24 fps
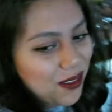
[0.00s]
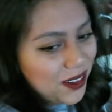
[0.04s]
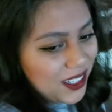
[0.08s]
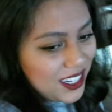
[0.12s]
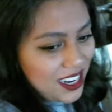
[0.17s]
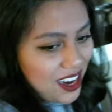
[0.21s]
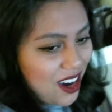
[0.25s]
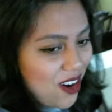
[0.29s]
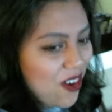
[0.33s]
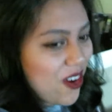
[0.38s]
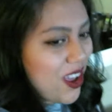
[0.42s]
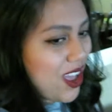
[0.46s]
I'm
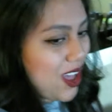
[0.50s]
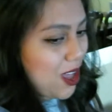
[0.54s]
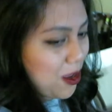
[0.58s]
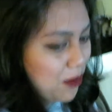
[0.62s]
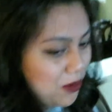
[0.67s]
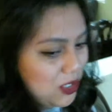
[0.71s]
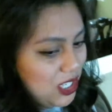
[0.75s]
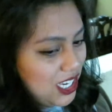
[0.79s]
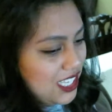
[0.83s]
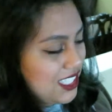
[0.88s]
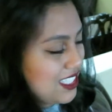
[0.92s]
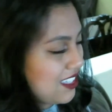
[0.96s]
going to go
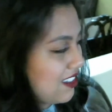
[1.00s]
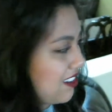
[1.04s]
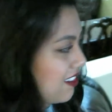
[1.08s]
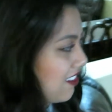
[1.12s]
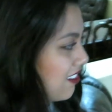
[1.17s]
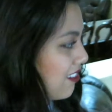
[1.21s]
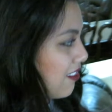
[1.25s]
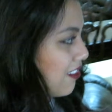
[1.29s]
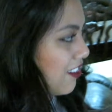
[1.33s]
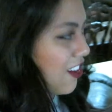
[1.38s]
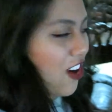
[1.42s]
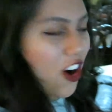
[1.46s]
help
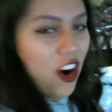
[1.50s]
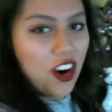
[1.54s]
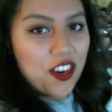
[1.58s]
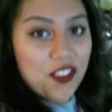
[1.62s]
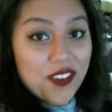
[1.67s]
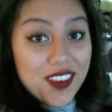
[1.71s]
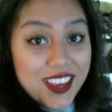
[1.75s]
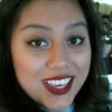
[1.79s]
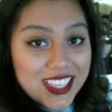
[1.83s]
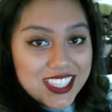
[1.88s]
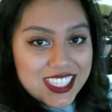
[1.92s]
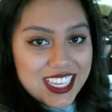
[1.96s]
Jason
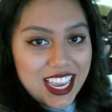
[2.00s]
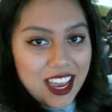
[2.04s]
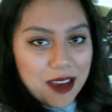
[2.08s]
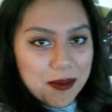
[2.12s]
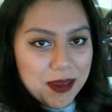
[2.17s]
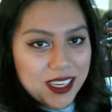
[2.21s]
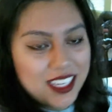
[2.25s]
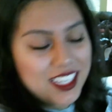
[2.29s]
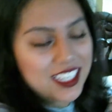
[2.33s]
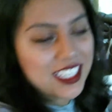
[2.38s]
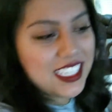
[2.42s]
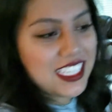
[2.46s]
carve his out
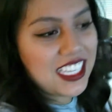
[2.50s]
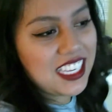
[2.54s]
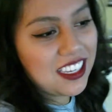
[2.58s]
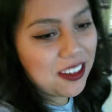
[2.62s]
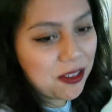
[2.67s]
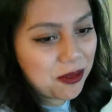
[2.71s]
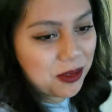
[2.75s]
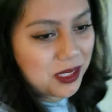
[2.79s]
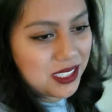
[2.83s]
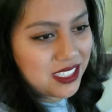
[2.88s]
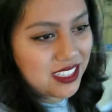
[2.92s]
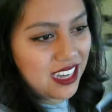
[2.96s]
because he
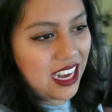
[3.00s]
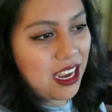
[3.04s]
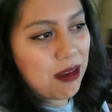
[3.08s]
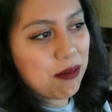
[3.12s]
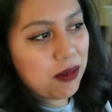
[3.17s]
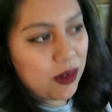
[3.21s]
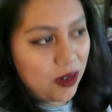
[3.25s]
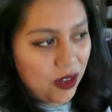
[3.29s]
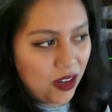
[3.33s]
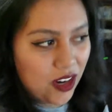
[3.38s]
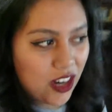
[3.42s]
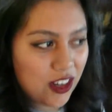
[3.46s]
wasn't
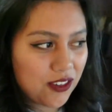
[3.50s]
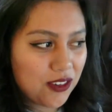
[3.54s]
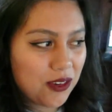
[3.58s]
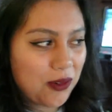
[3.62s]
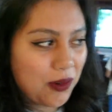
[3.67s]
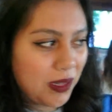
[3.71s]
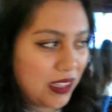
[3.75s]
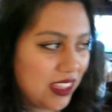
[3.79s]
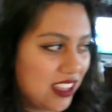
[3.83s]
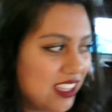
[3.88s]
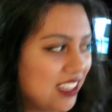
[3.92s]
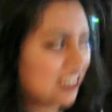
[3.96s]
able to carve it
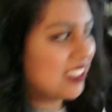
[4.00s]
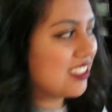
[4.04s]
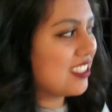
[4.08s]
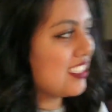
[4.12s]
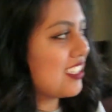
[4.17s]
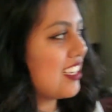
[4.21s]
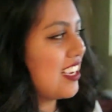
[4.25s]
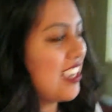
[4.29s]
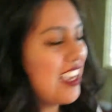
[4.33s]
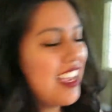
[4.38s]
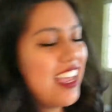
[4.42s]
with us.